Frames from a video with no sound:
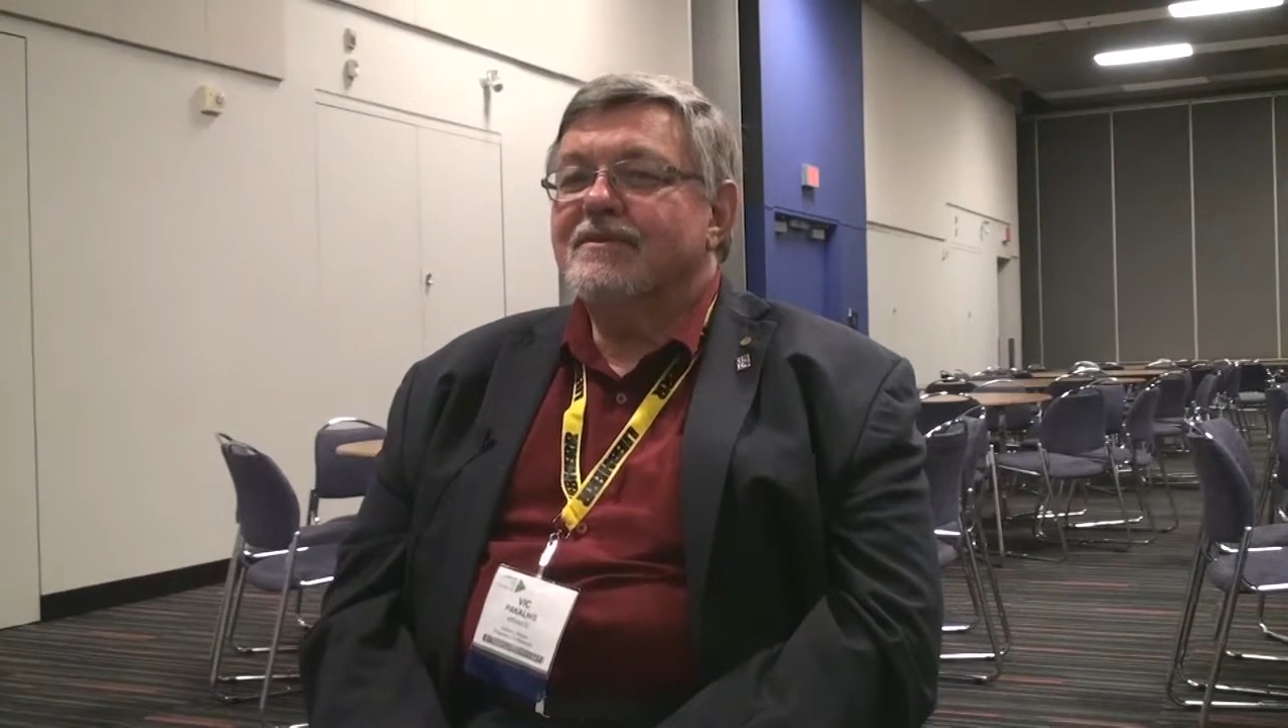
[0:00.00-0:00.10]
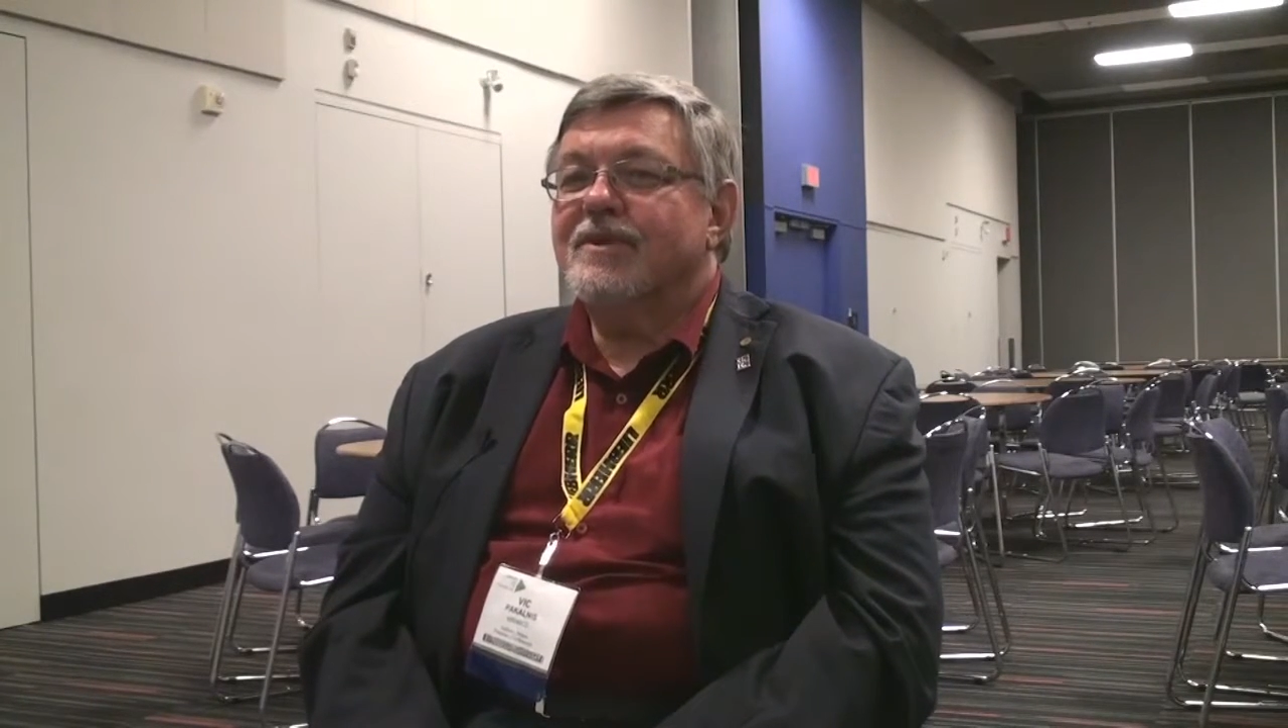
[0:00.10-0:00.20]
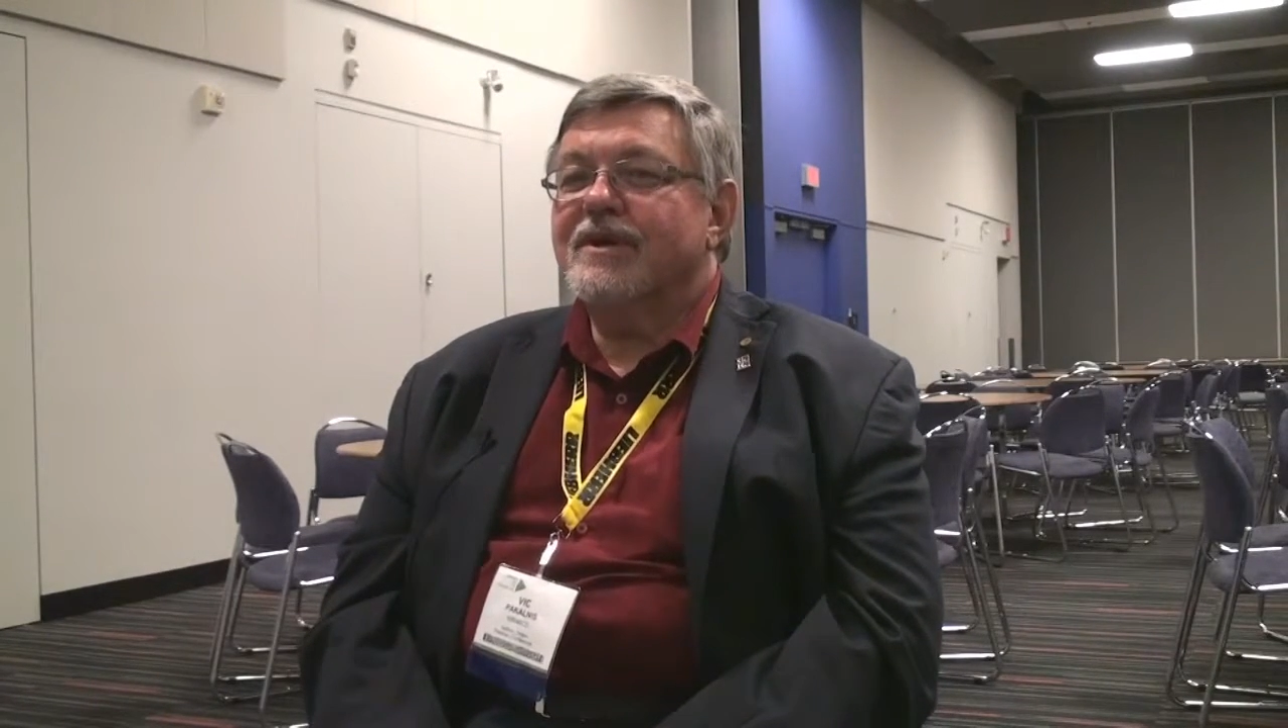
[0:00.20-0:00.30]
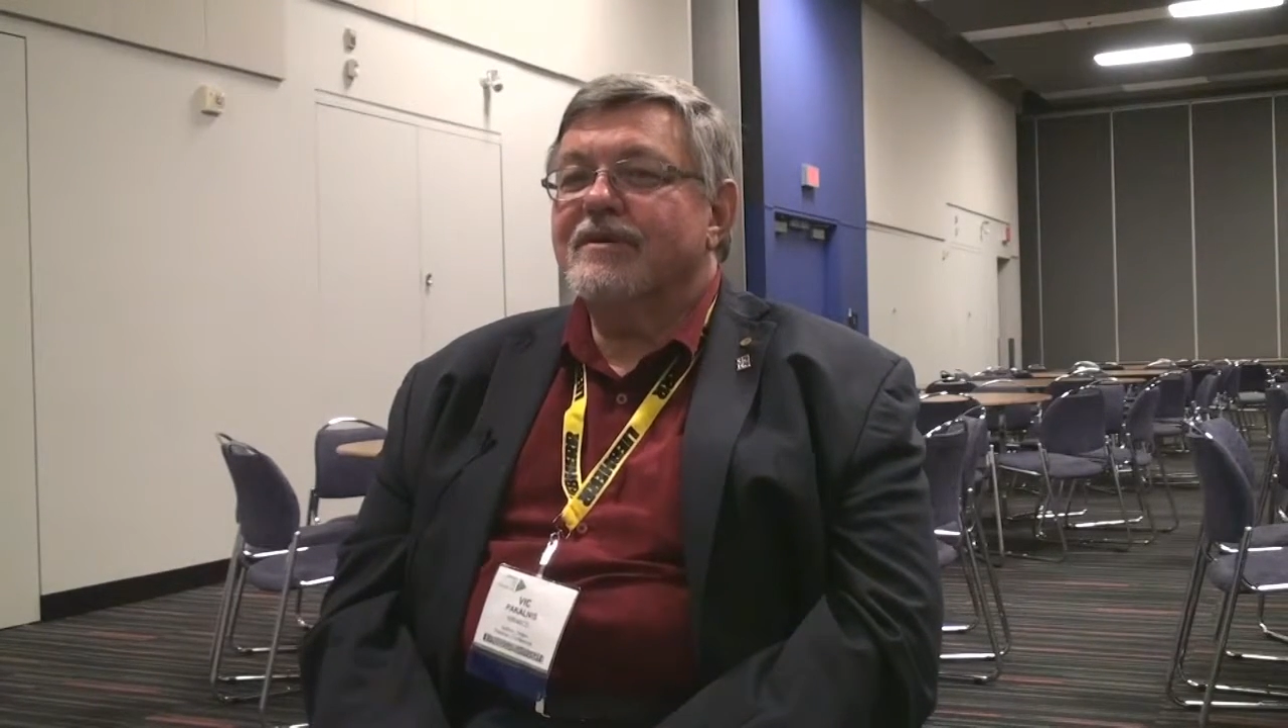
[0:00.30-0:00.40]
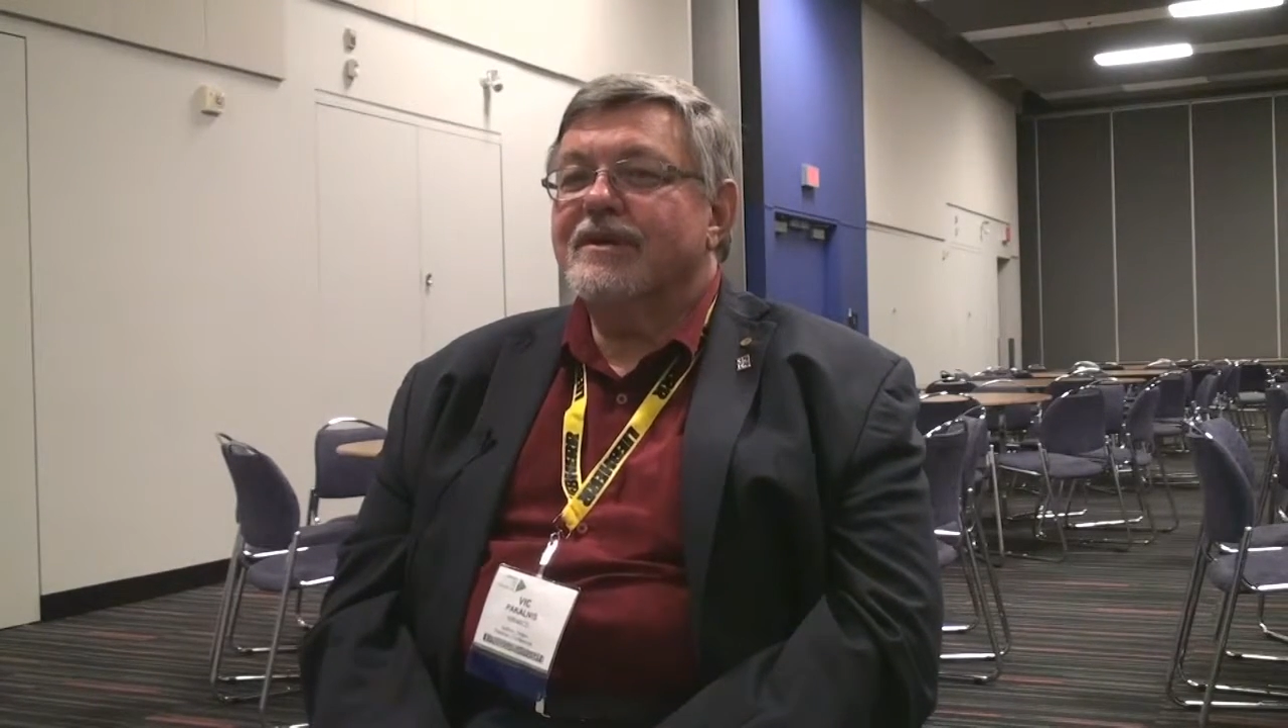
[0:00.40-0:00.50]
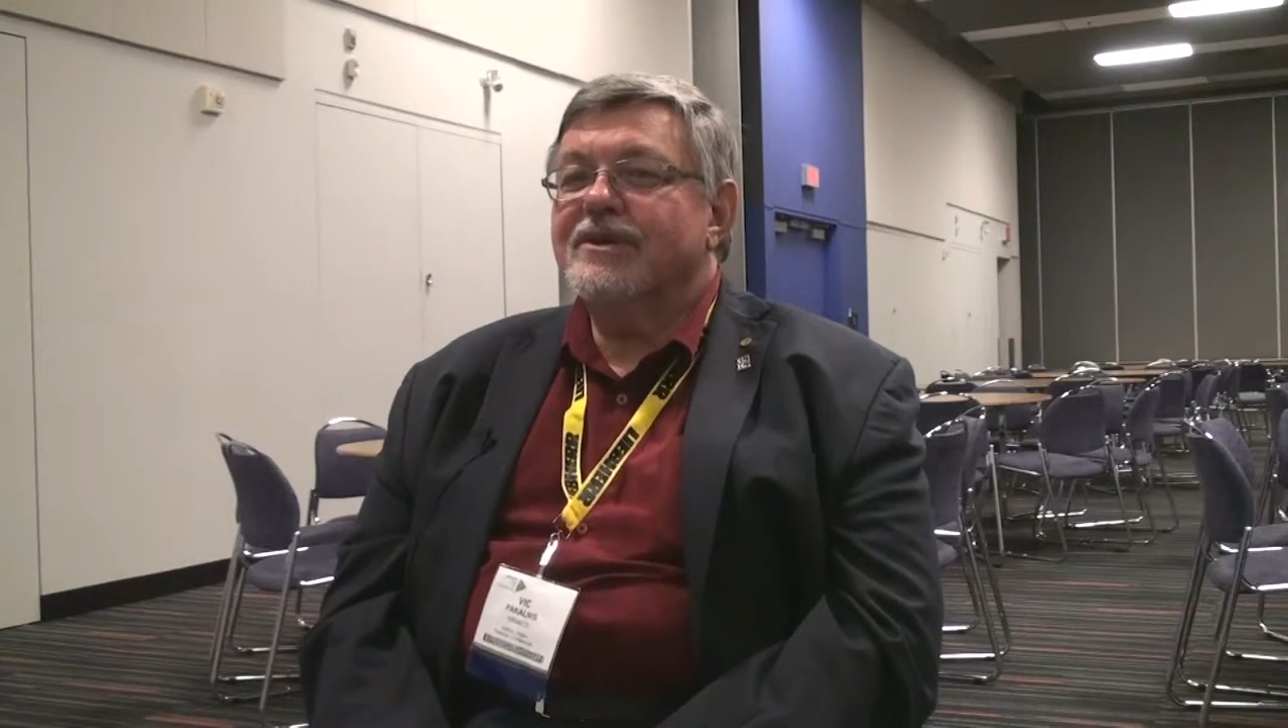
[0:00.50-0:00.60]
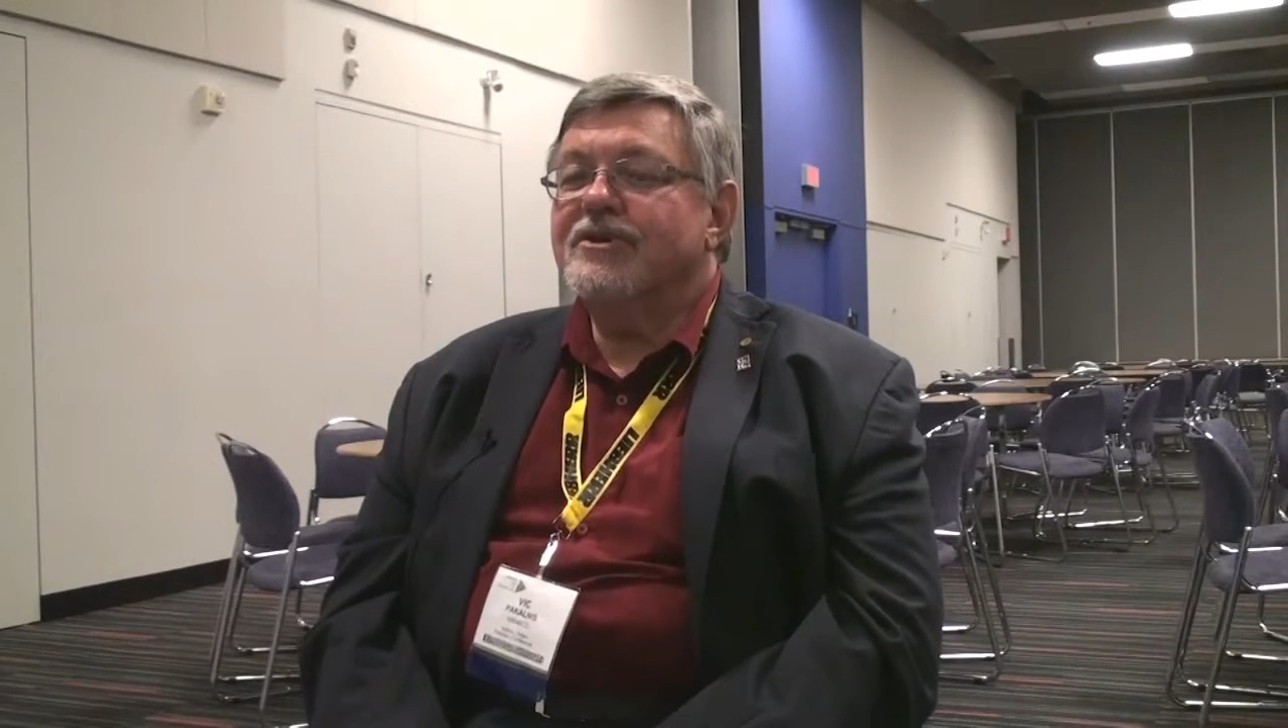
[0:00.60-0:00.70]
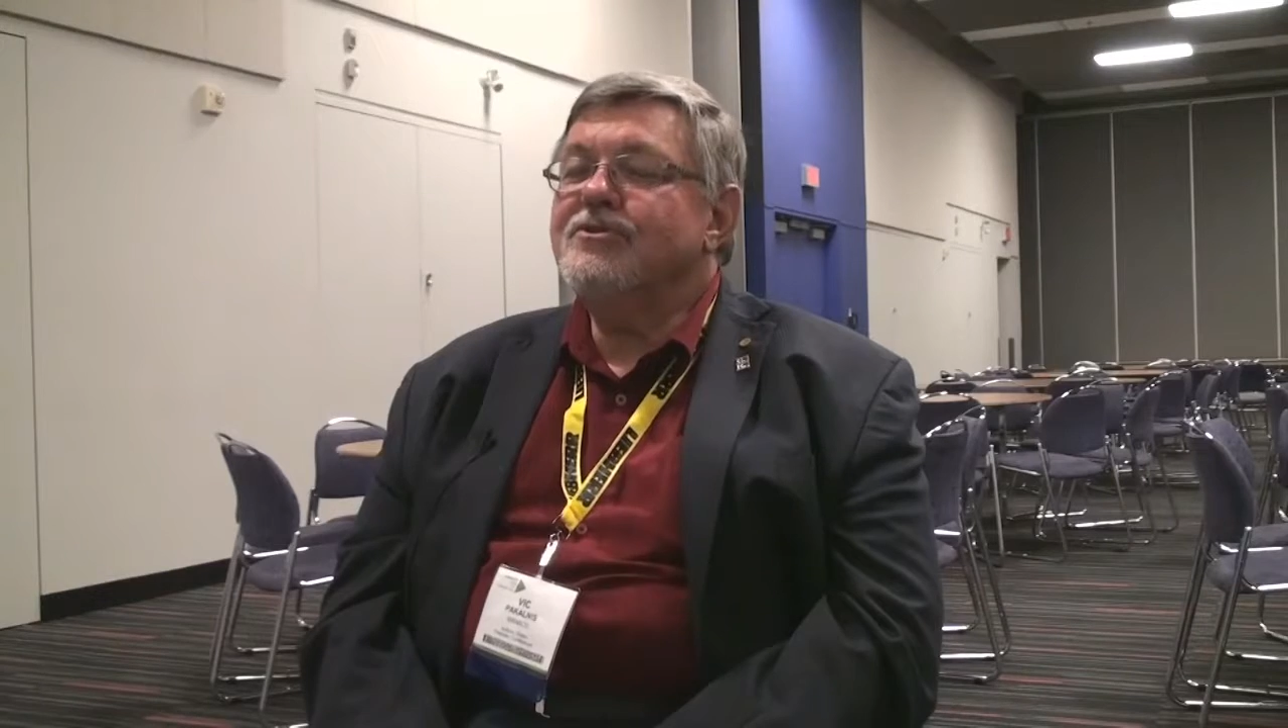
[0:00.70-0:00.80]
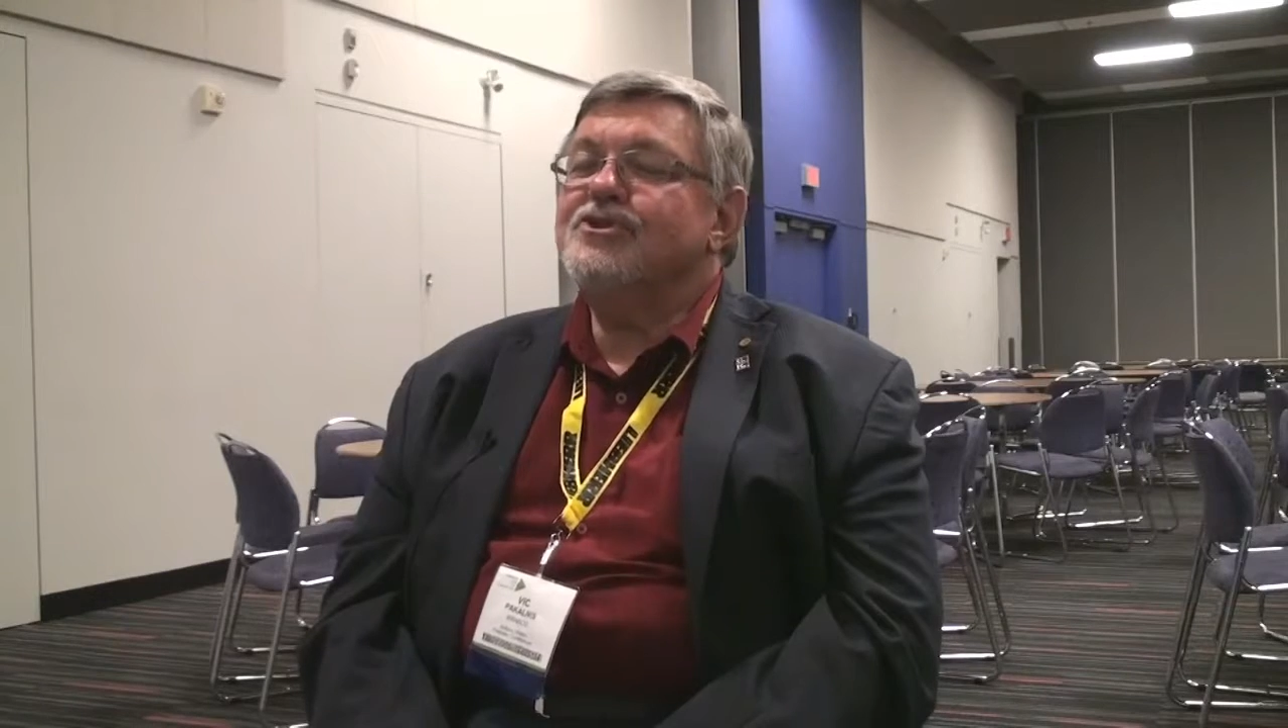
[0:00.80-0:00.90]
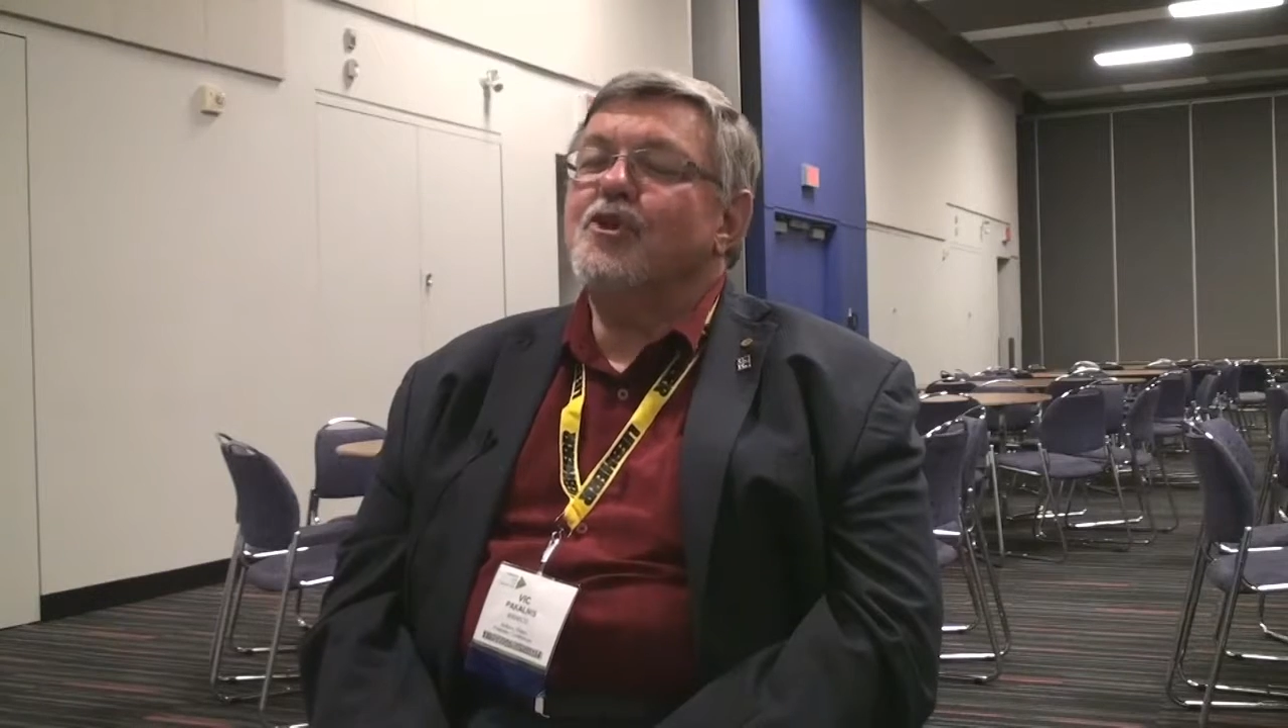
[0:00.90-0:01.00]
where a
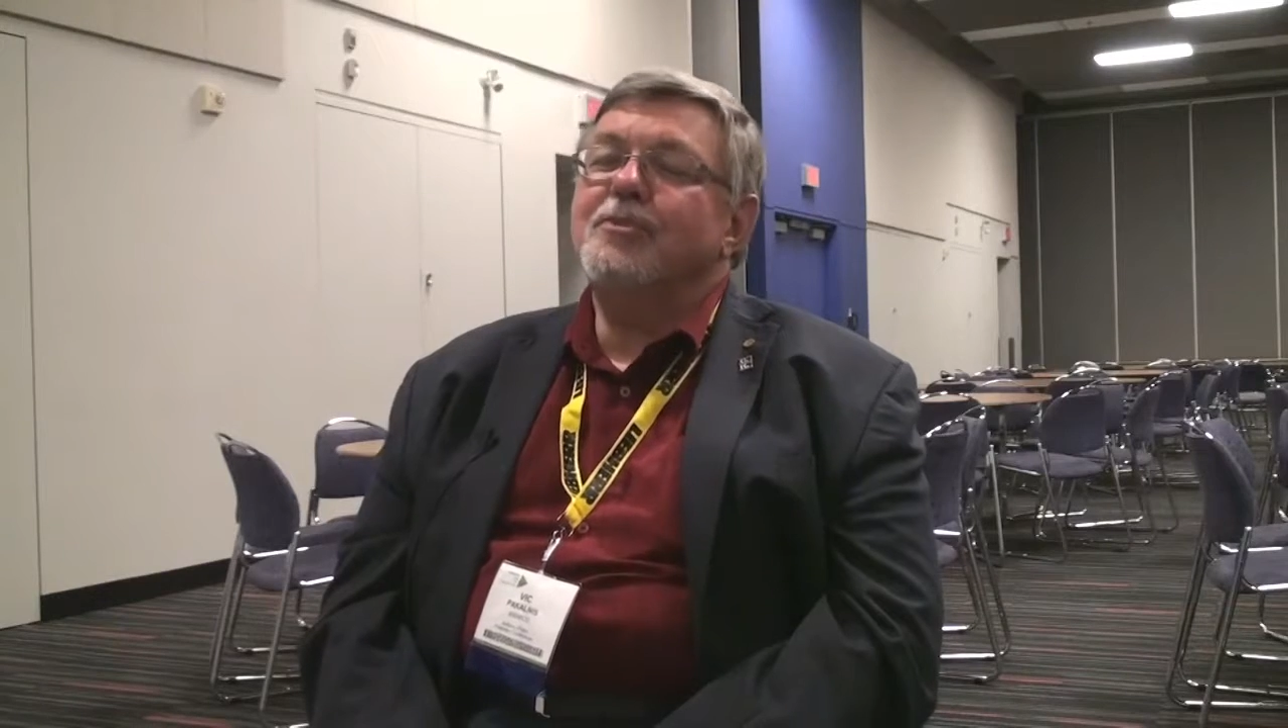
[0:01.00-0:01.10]
huge